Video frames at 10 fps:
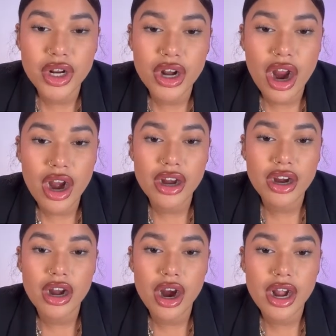
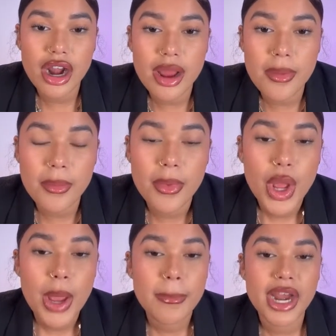Clara,
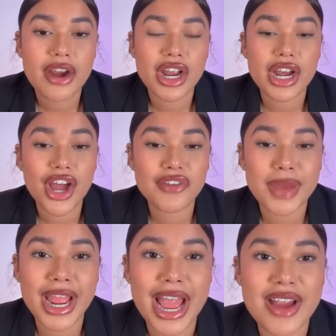Mary,
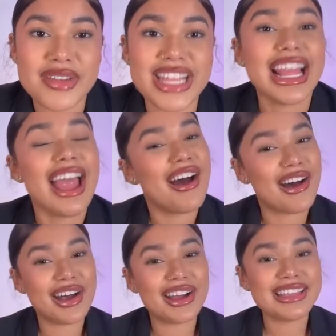love Miami.
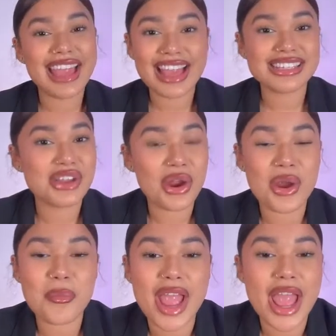Yes,
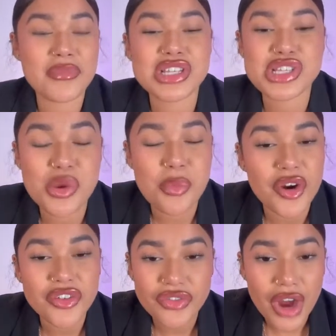girl, Miami's
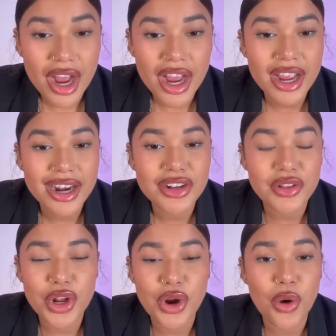super
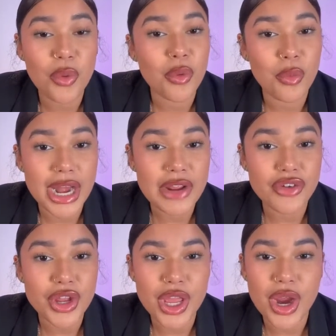fun. We're waiting
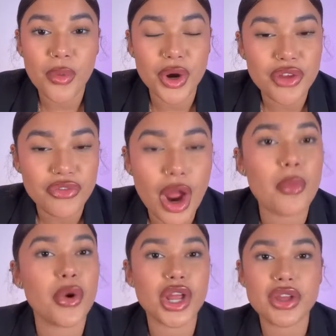for you here. Where are you
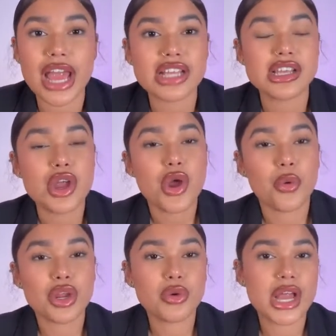from? Where
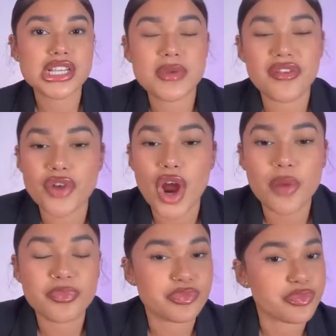are you watching me
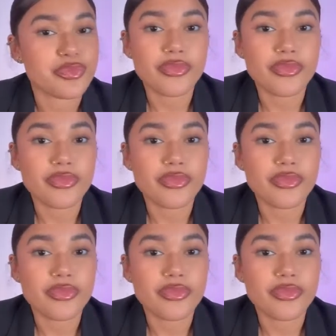from?